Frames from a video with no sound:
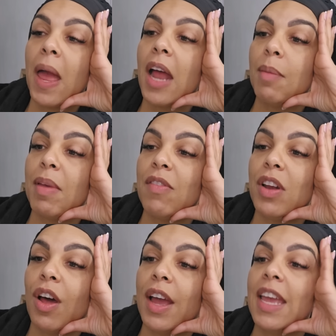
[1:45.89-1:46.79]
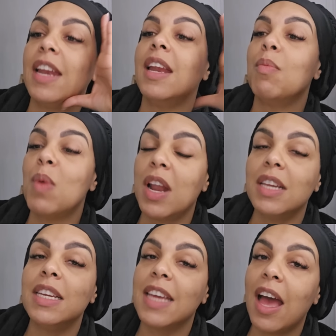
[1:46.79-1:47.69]
had a bit of a lie-in, and then when I
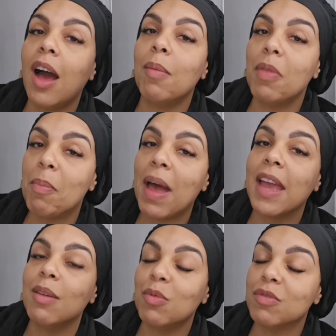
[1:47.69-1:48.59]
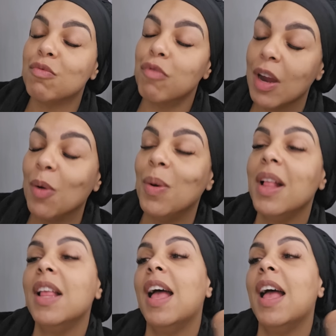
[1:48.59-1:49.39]
did get up, the pain was real.